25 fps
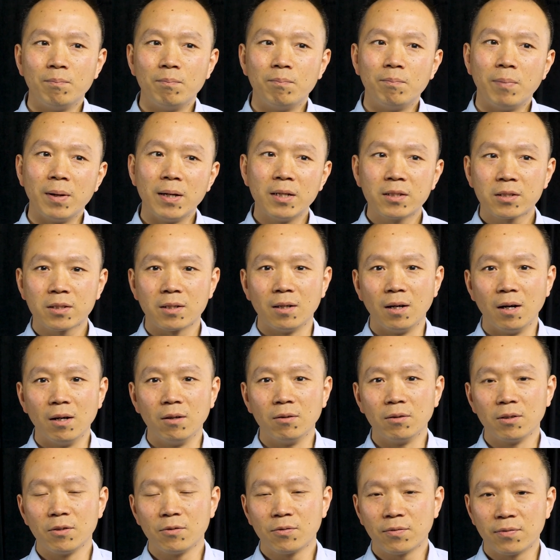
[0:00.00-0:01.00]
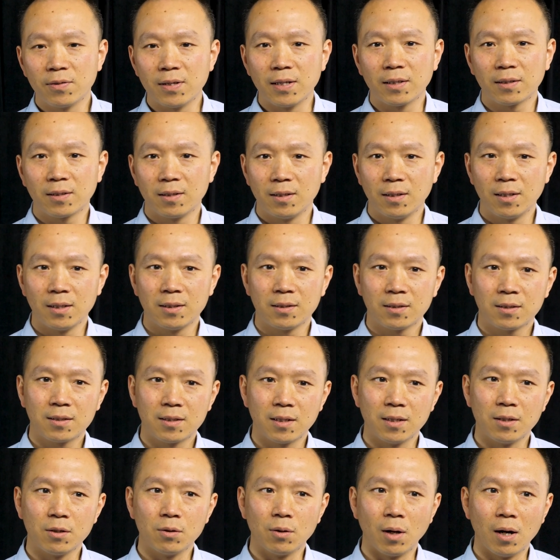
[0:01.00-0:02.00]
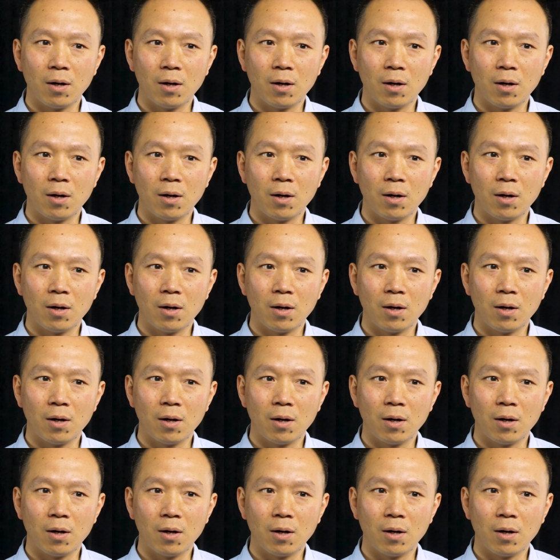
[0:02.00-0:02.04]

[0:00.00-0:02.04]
based on the fact, let's say,